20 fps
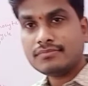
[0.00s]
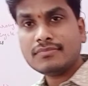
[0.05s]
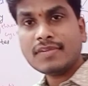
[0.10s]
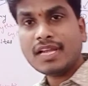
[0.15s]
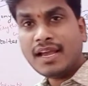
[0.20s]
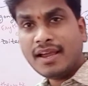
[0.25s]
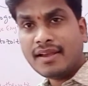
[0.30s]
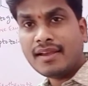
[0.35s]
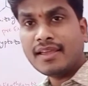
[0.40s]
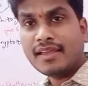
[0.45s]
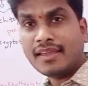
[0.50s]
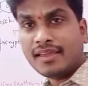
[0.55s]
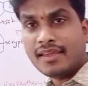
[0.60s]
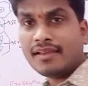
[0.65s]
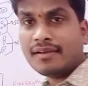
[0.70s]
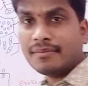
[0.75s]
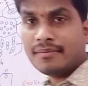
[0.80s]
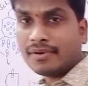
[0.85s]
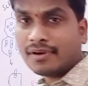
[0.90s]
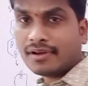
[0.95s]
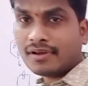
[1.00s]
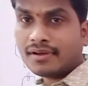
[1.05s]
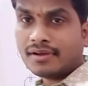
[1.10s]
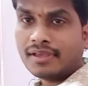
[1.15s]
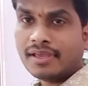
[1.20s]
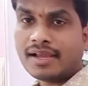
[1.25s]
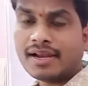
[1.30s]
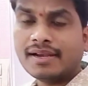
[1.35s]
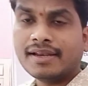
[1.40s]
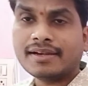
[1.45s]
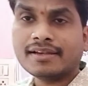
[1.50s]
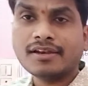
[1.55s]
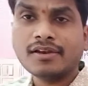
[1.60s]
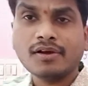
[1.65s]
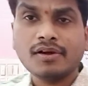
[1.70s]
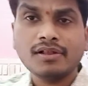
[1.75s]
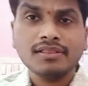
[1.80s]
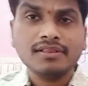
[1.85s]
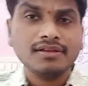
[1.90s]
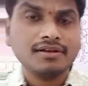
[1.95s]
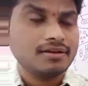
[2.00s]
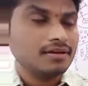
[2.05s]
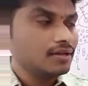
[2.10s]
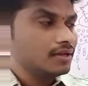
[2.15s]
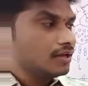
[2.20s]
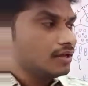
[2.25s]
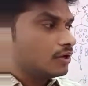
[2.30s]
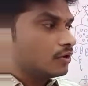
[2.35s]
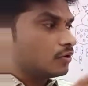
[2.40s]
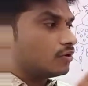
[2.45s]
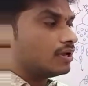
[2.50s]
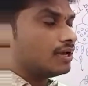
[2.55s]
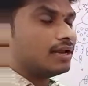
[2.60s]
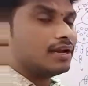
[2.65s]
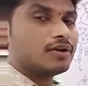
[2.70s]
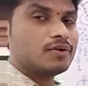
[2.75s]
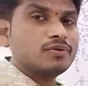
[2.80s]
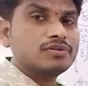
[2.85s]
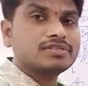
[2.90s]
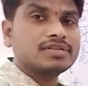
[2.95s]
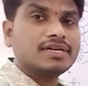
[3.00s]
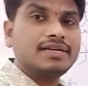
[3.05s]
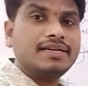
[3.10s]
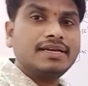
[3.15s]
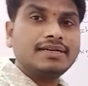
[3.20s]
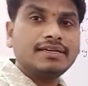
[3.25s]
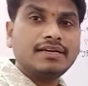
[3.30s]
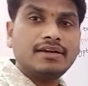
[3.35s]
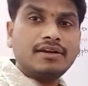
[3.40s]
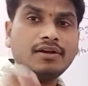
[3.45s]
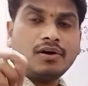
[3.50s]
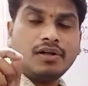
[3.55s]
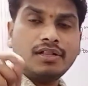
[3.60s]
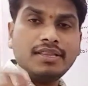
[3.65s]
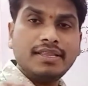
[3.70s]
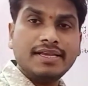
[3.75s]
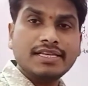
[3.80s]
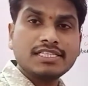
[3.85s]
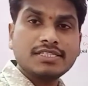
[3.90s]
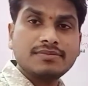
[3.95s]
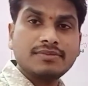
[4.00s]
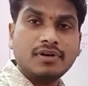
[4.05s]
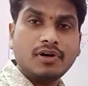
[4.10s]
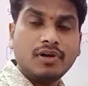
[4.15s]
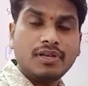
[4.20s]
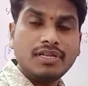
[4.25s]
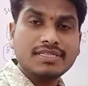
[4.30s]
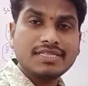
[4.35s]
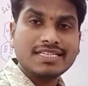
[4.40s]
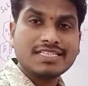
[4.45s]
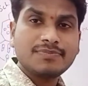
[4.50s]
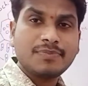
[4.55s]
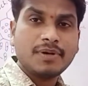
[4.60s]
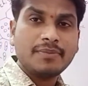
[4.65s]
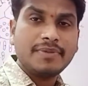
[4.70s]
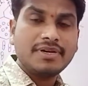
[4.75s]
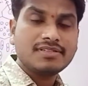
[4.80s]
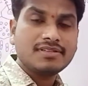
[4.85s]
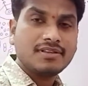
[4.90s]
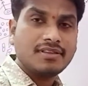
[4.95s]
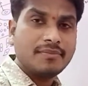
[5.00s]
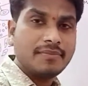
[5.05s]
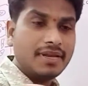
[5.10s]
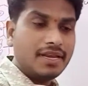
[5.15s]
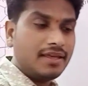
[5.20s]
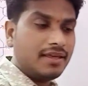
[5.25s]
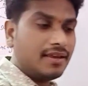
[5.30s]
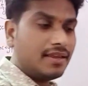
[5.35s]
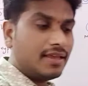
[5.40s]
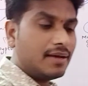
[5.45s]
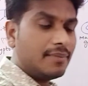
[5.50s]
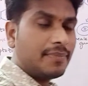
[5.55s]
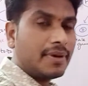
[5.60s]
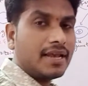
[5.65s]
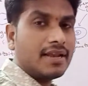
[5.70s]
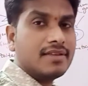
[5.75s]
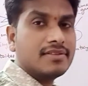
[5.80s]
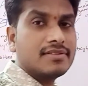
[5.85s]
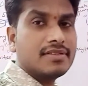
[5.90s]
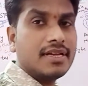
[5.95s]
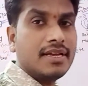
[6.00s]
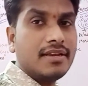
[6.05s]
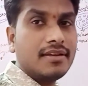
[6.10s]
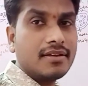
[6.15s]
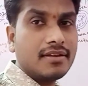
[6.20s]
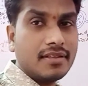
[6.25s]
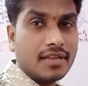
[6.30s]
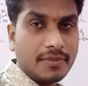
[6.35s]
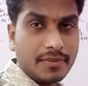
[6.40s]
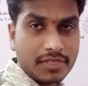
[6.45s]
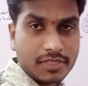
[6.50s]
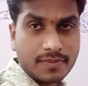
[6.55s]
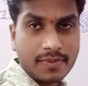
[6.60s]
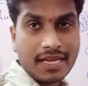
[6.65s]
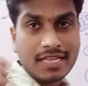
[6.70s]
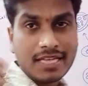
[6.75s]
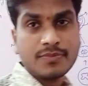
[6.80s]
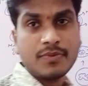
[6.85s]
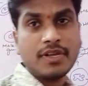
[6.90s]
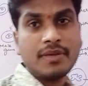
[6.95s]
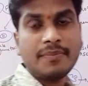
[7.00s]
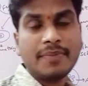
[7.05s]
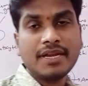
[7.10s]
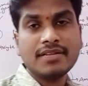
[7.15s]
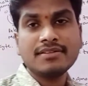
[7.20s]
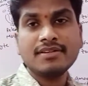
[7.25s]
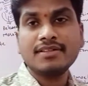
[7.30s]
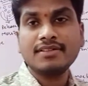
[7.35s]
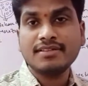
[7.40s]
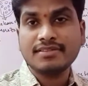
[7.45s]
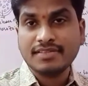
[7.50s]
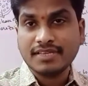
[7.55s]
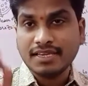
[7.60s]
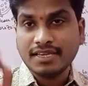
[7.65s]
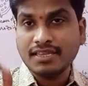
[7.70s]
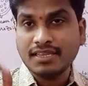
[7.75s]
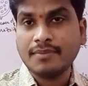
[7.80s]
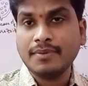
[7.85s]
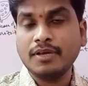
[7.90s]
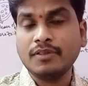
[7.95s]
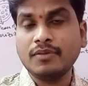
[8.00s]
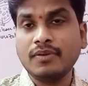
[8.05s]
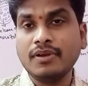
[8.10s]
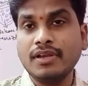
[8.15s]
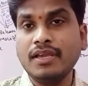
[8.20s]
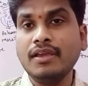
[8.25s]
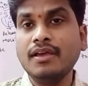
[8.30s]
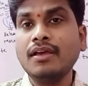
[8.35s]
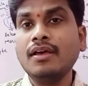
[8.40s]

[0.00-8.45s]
And he conducted all the Ronald Rose conducted all his experiments on the malaria parasite, that means Plasmodium parasite in the Secunderabad only.